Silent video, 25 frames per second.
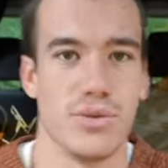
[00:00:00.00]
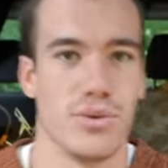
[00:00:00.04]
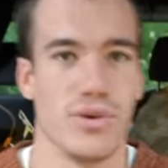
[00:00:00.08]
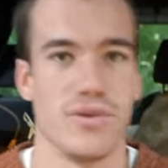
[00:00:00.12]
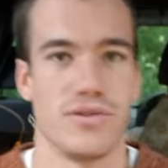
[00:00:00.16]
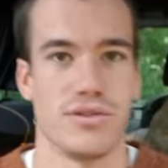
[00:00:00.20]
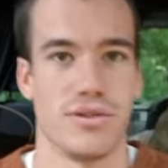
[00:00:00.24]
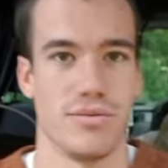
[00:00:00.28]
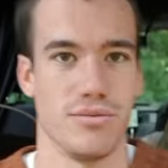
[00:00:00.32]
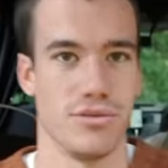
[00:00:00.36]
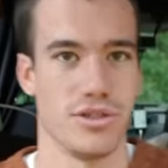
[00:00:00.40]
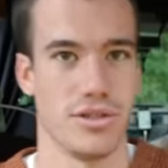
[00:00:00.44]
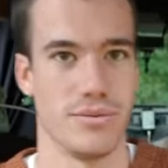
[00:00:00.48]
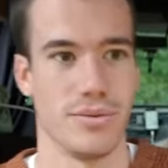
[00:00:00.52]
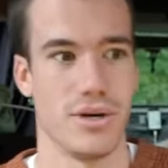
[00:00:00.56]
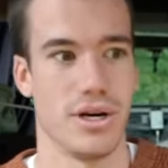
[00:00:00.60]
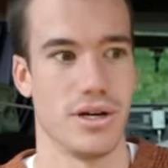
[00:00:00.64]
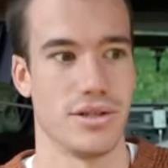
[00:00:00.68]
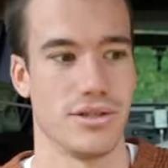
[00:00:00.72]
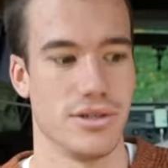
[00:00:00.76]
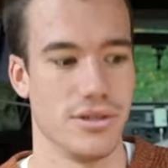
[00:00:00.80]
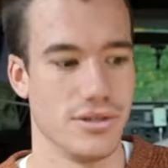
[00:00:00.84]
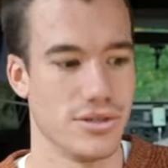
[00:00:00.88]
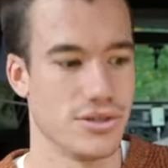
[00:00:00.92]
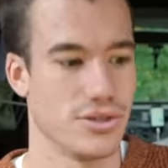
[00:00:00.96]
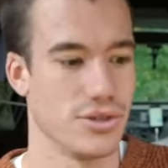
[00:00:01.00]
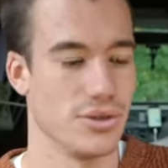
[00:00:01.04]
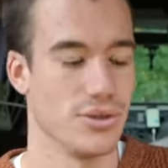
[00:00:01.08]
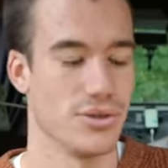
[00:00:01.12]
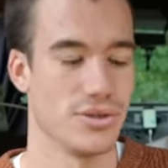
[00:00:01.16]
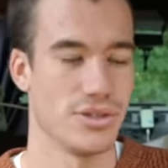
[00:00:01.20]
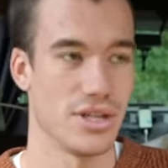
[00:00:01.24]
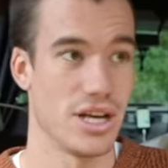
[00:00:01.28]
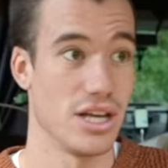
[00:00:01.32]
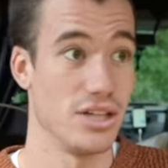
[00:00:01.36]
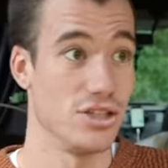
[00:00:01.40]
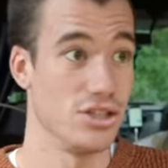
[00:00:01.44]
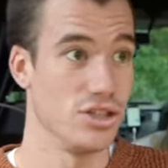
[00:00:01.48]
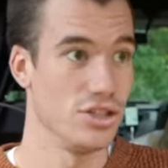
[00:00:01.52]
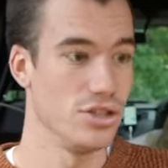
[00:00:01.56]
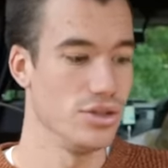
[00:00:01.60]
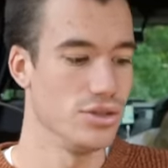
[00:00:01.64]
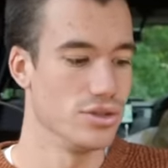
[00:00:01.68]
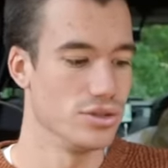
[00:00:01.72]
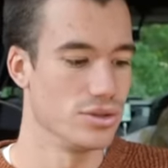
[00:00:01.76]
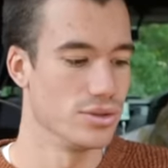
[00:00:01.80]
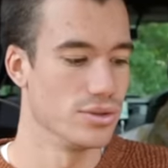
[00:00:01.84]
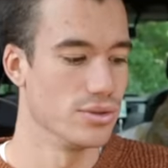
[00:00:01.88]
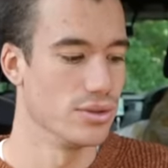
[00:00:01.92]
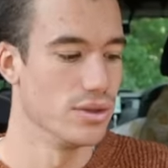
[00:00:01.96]
with some tomato sauce as
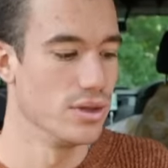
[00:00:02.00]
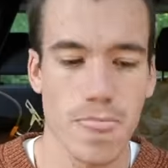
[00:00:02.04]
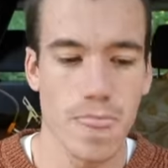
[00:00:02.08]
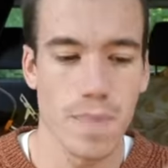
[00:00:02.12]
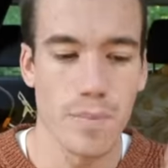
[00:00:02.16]
usual.